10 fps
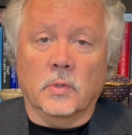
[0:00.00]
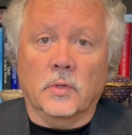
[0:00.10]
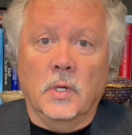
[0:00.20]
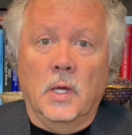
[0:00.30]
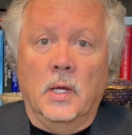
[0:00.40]
with,
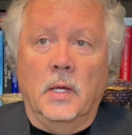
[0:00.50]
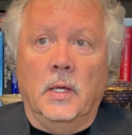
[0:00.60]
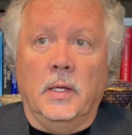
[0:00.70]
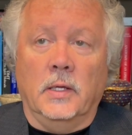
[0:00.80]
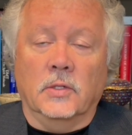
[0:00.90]

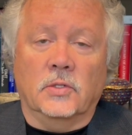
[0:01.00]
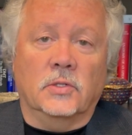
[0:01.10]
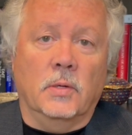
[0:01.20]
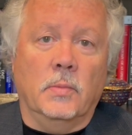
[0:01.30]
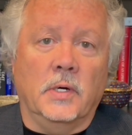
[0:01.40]
is
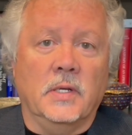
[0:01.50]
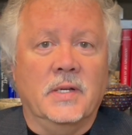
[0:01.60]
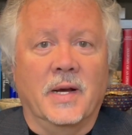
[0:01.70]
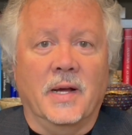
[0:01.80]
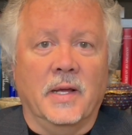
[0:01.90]
somebody
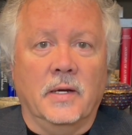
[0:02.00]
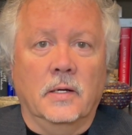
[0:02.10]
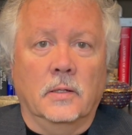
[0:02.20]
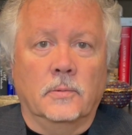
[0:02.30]
died